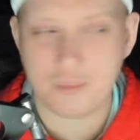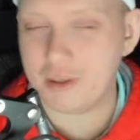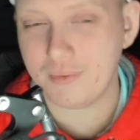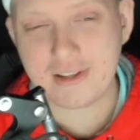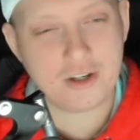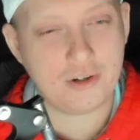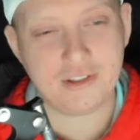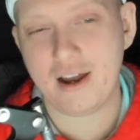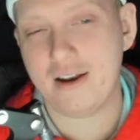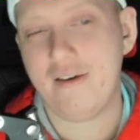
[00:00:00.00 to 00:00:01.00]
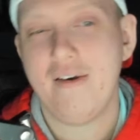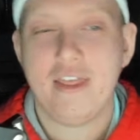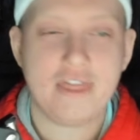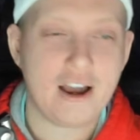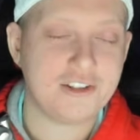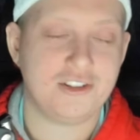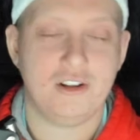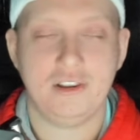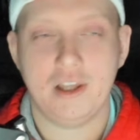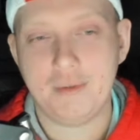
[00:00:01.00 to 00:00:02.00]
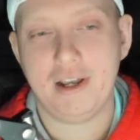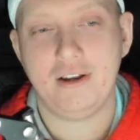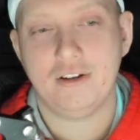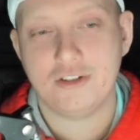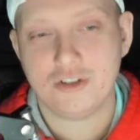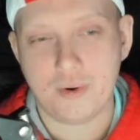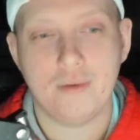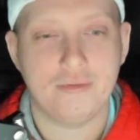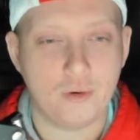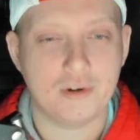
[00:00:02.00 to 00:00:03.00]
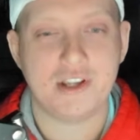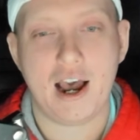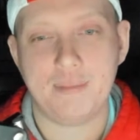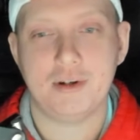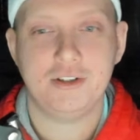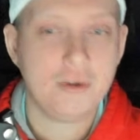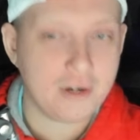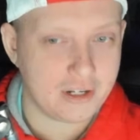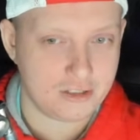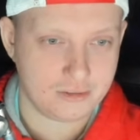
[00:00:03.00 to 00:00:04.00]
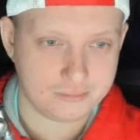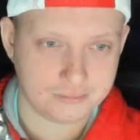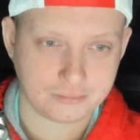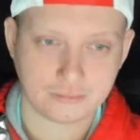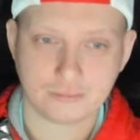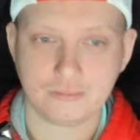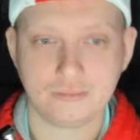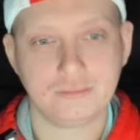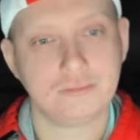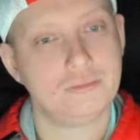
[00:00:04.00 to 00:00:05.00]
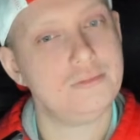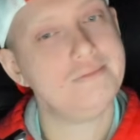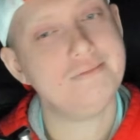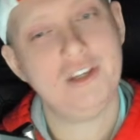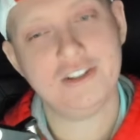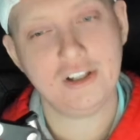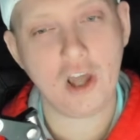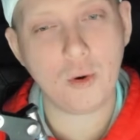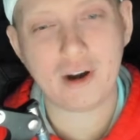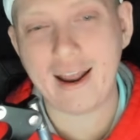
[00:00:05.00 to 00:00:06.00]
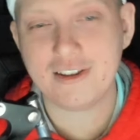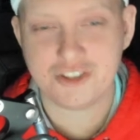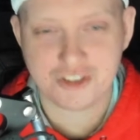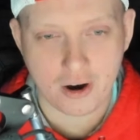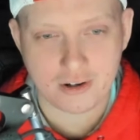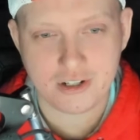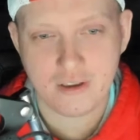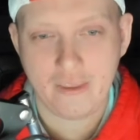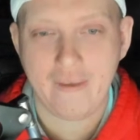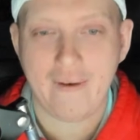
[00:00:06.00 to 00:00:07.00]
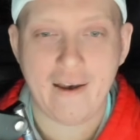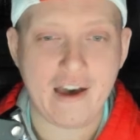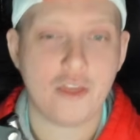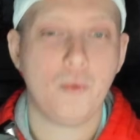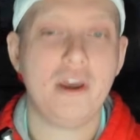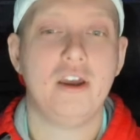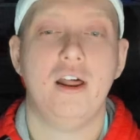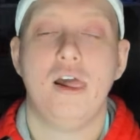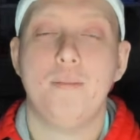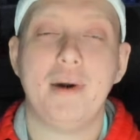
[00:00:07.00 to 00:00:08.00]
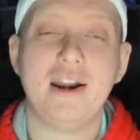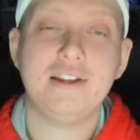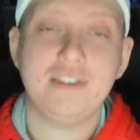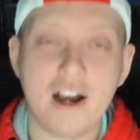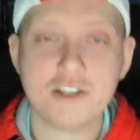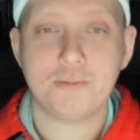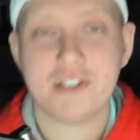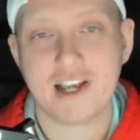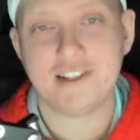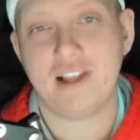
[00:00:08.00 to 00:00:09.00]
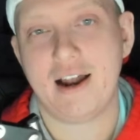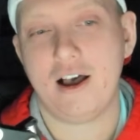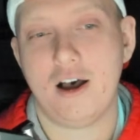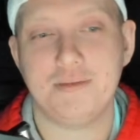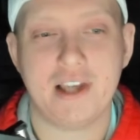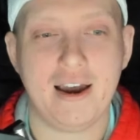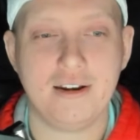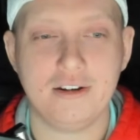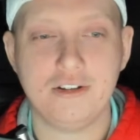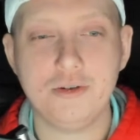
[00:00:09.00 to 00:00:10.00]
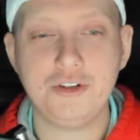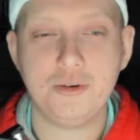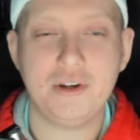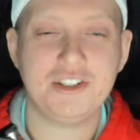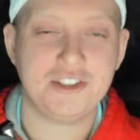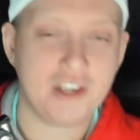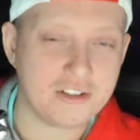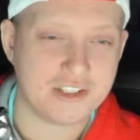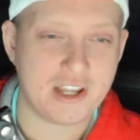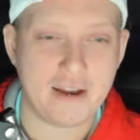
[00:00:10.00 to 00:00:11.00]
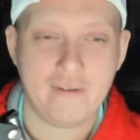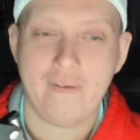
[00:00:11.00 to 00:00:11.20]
to be in the red zone a ton, thus limiting Jerome Ford's opportunities. He has a lower end start on the week, but he does possess a lot of upside due to his skill set